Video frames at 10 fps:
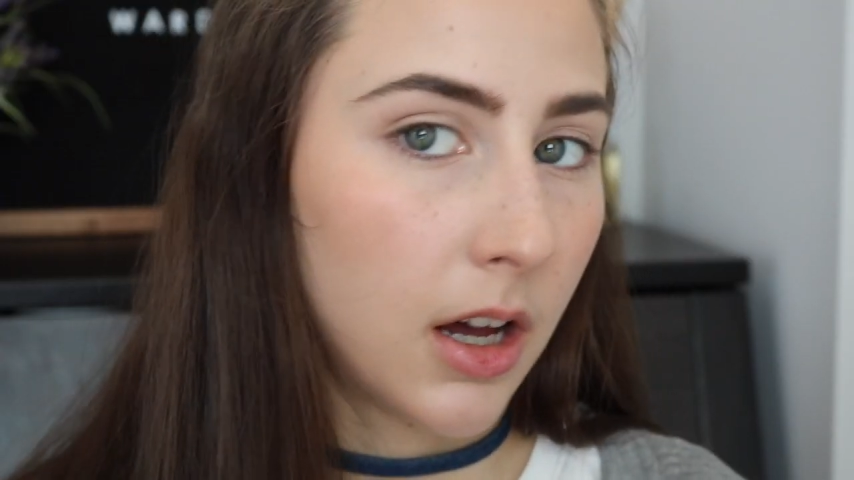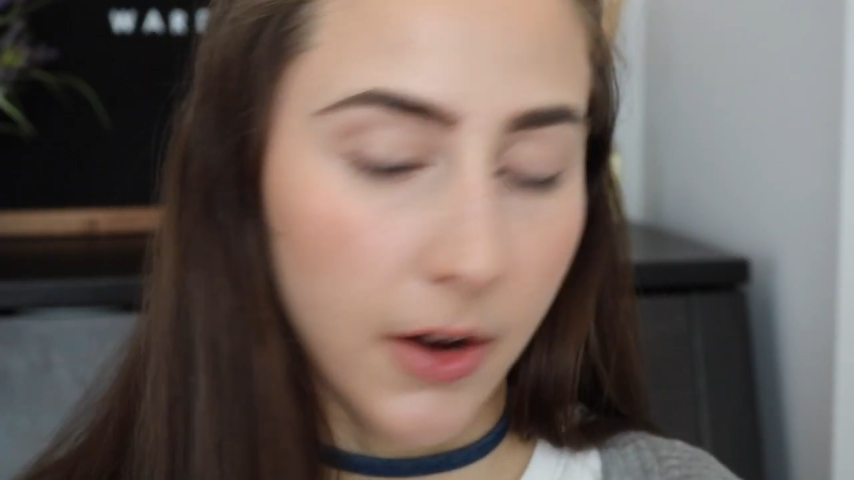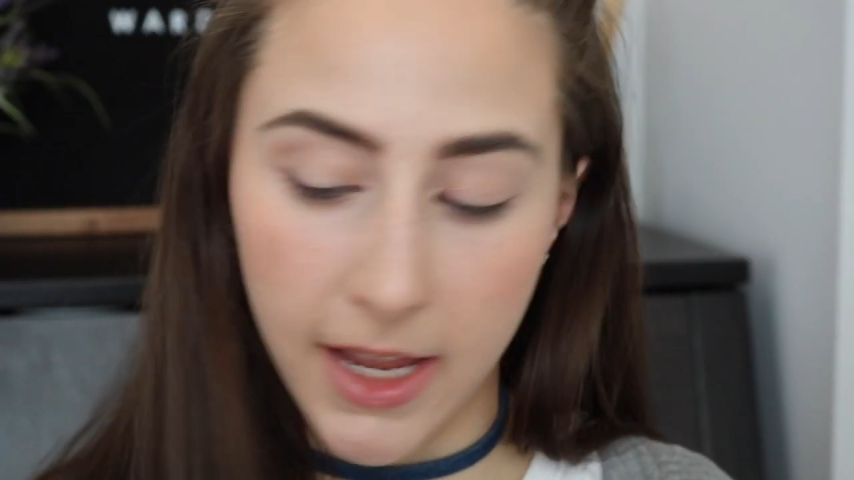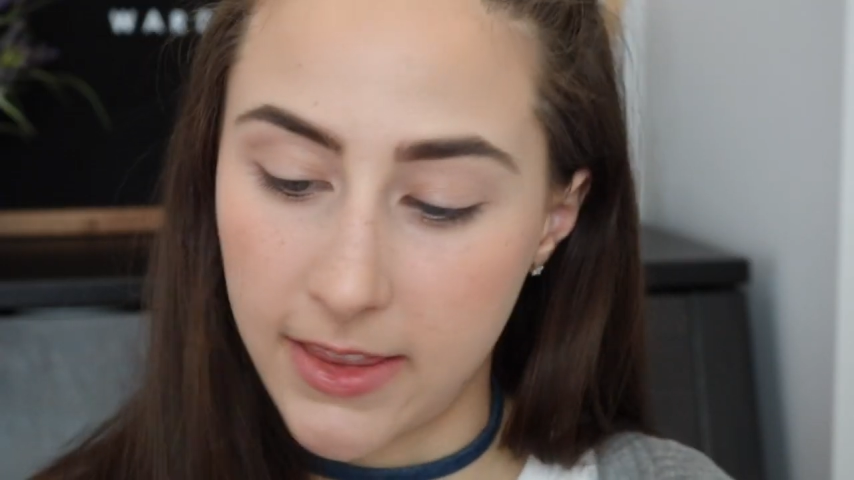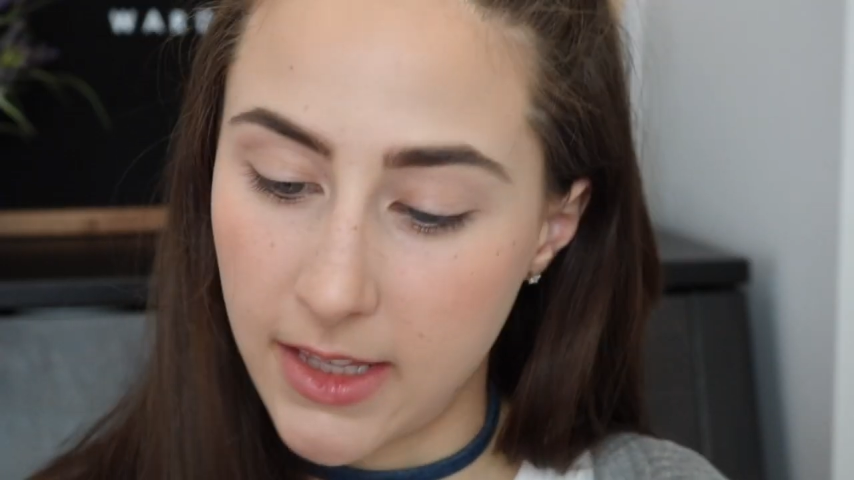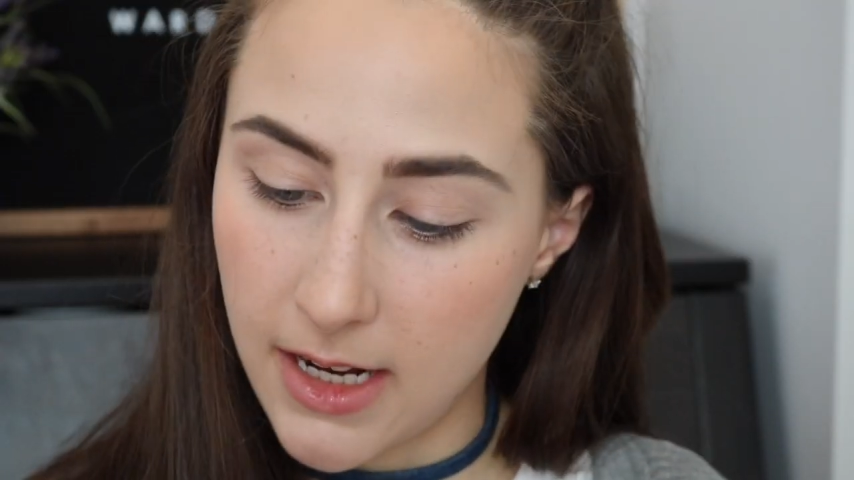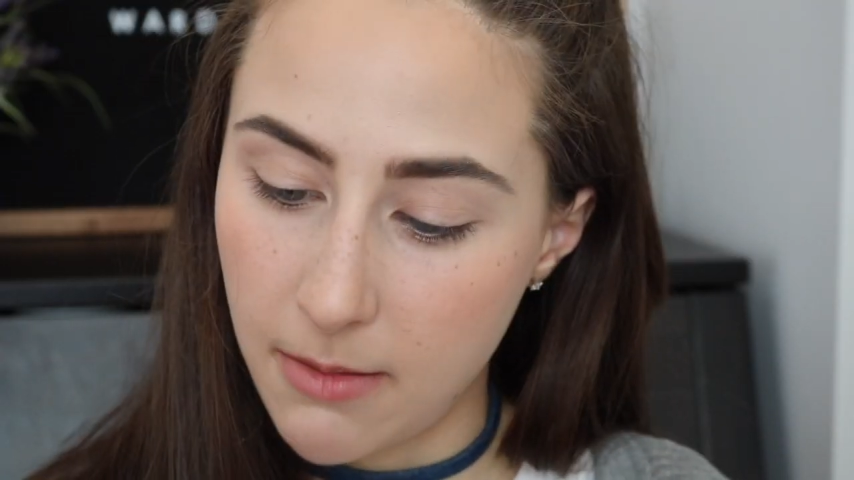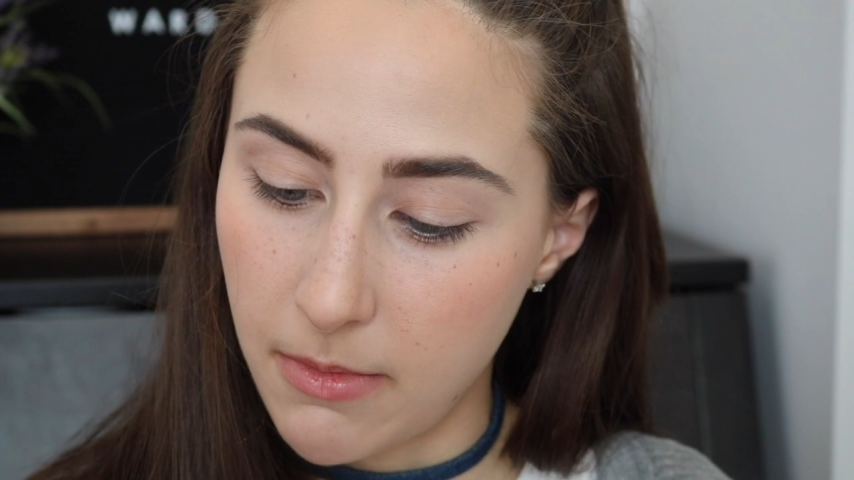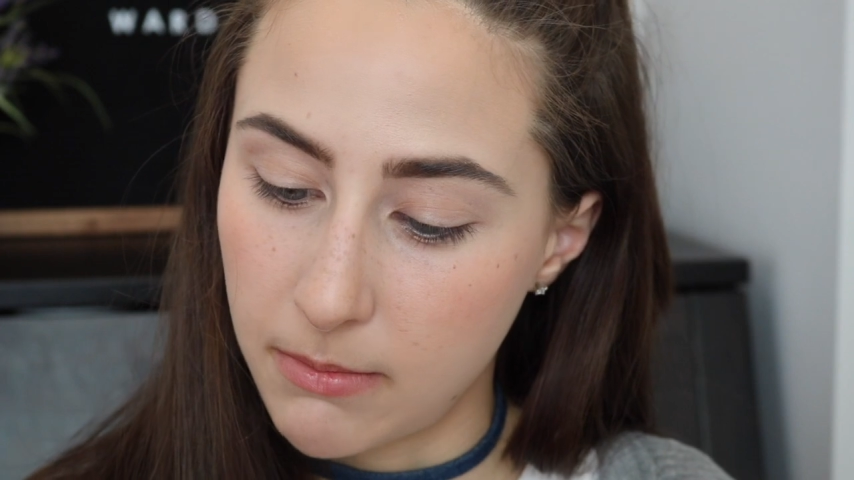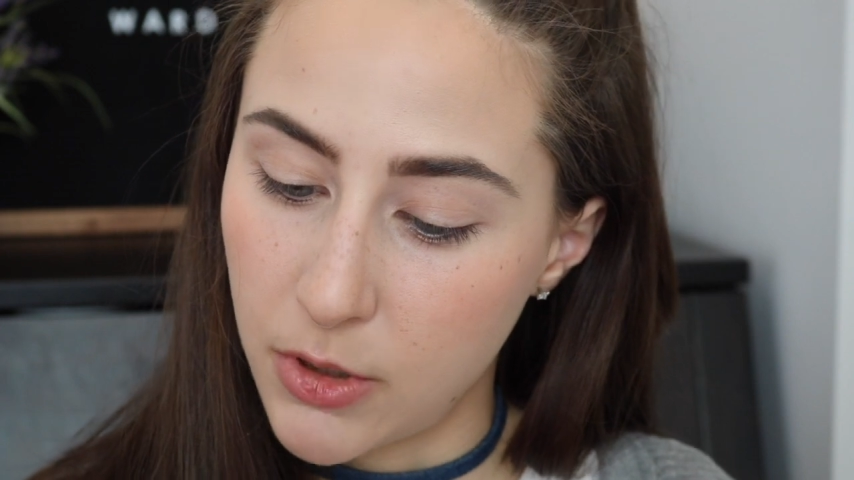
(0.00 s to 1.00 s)
Okay, and then
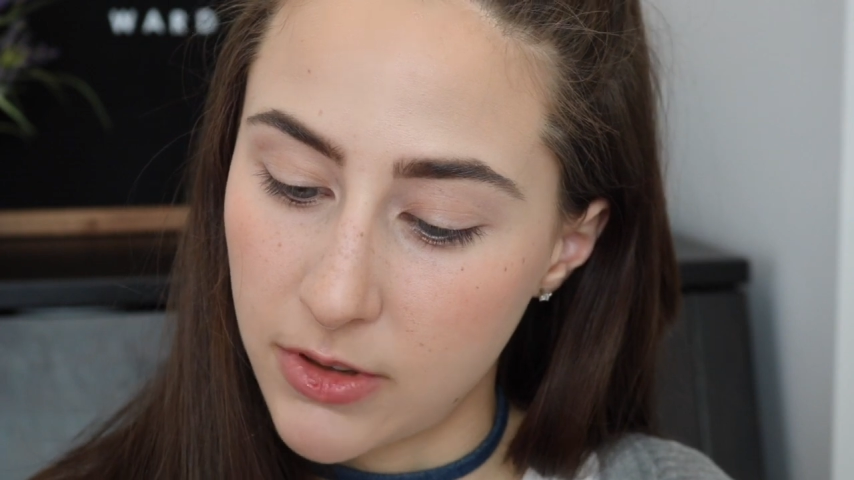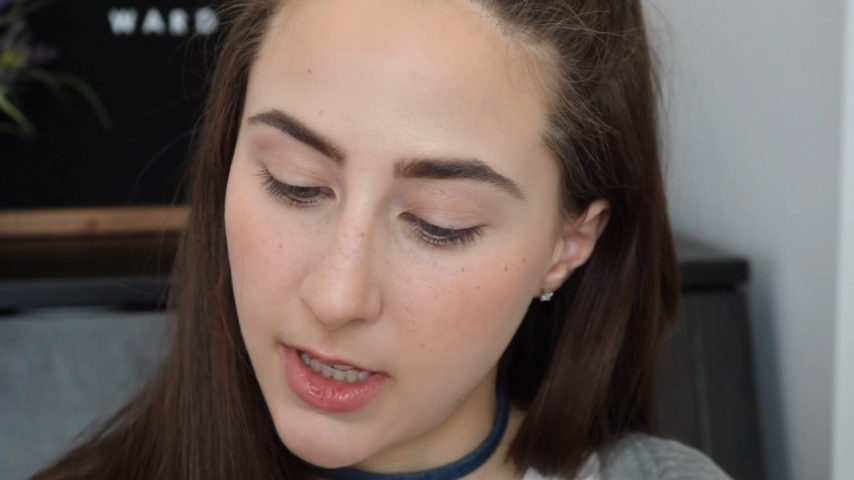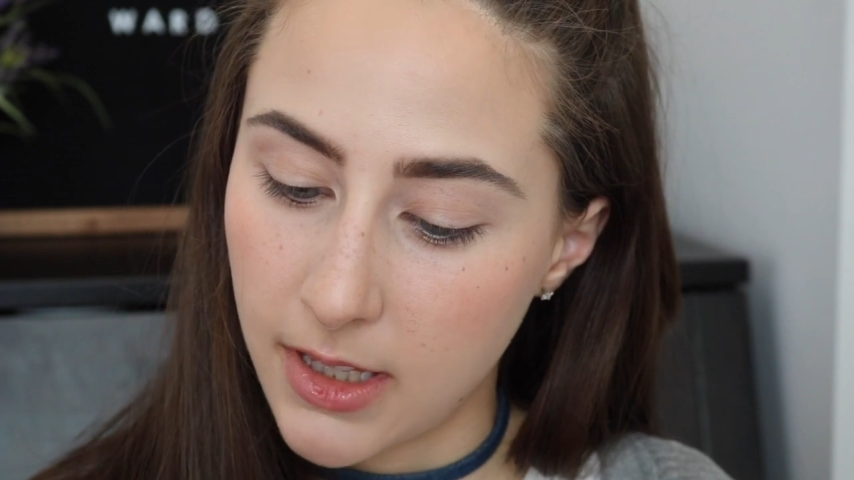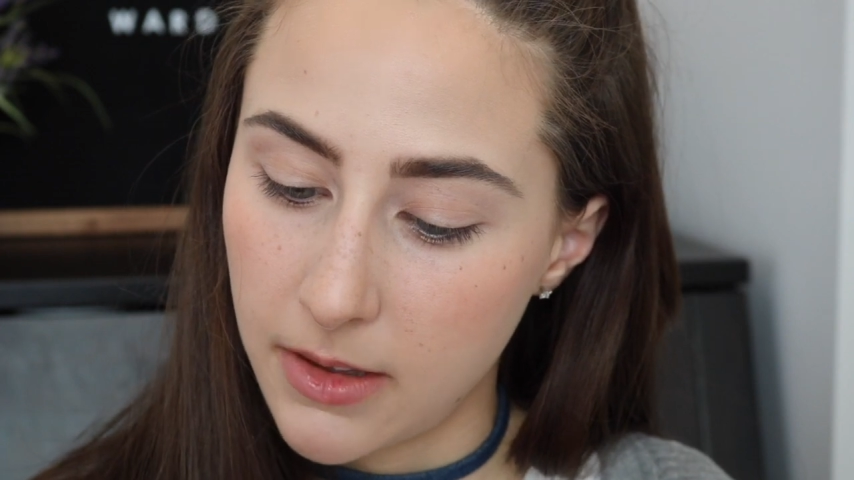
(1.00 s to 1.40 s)
I'm using